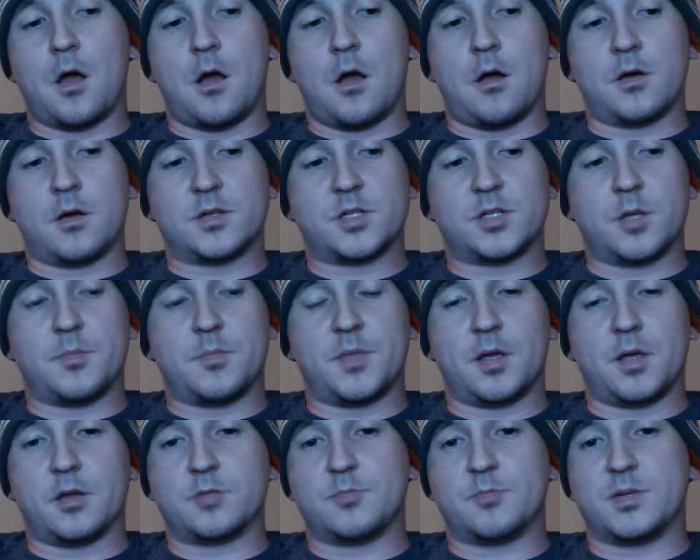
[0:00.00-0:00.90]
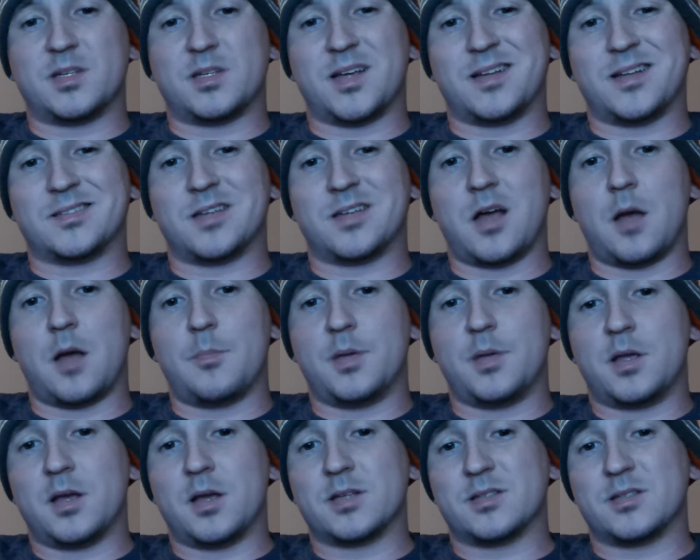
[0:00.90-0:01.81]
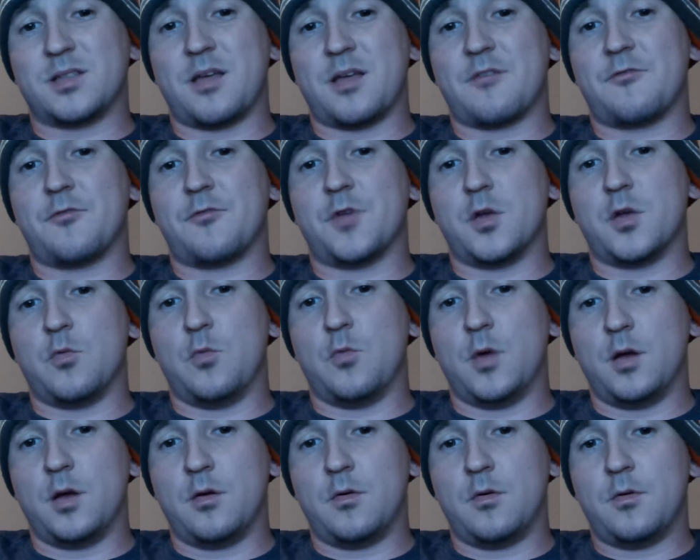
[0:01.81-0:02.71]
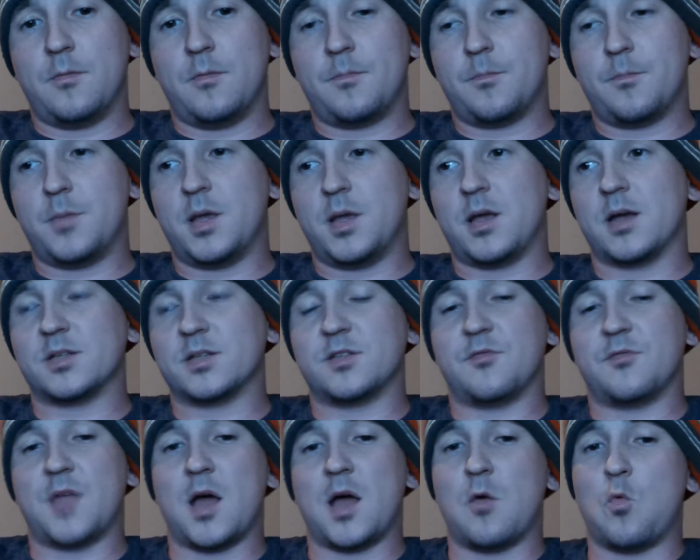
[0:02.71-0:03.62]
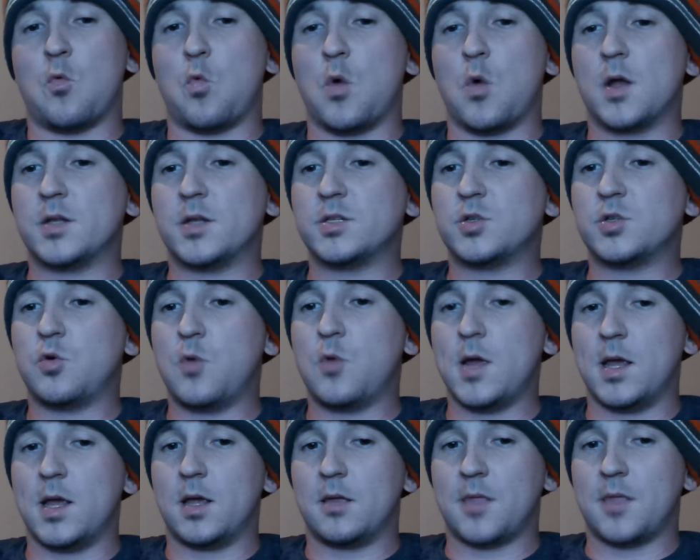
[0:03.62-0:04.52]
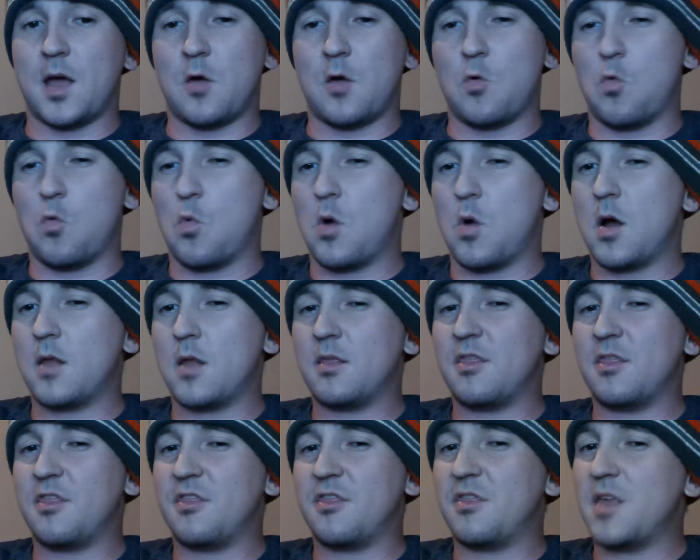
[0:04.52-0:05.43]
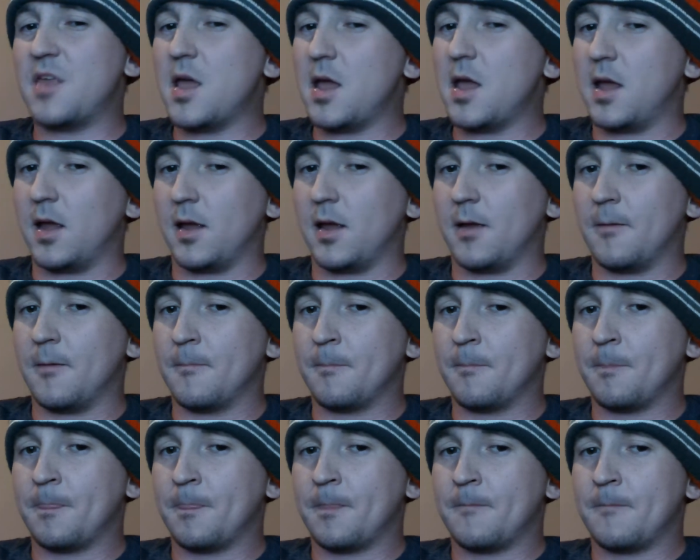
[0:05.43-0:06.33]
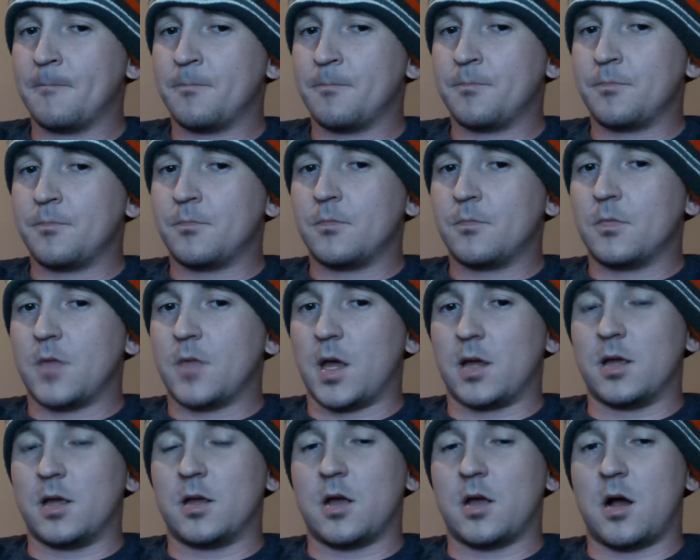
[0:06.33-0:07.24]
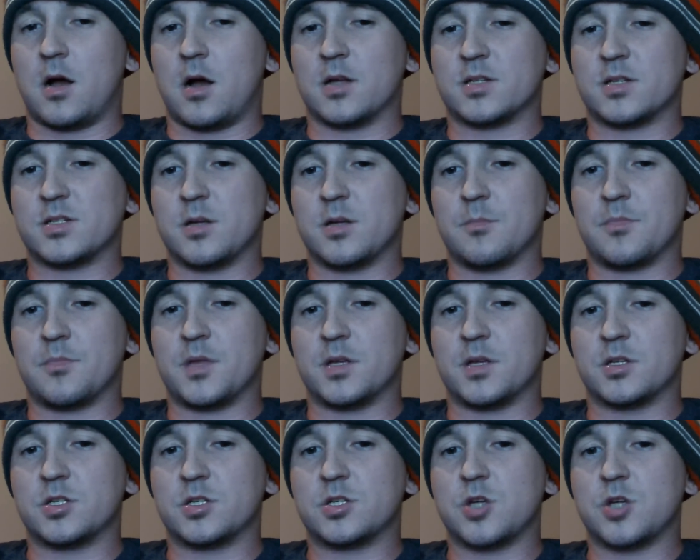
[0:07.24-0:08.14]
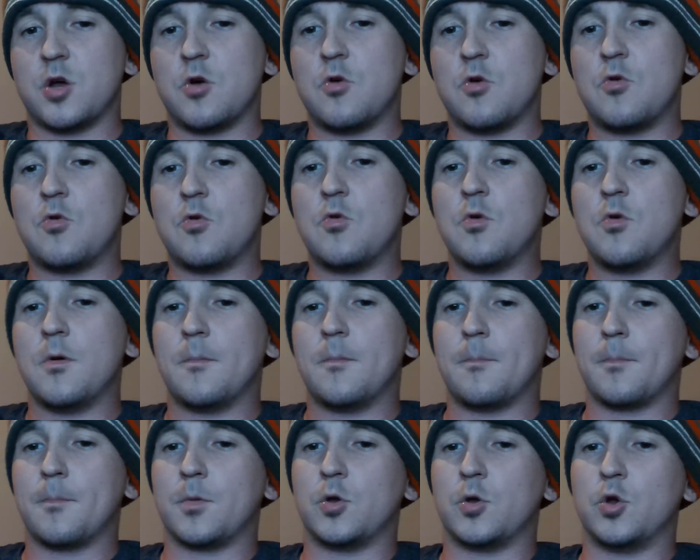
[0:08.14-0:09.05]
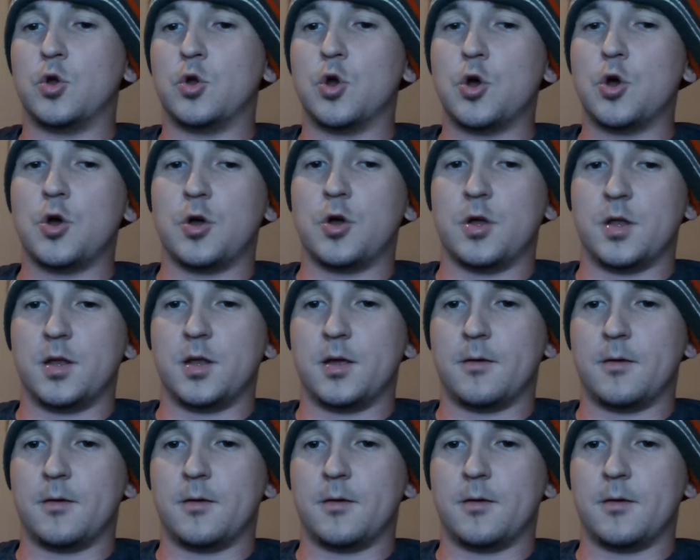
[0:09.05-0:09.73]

something else besides God, because of that free will, because of that one tweak, that one thing that can cause something so good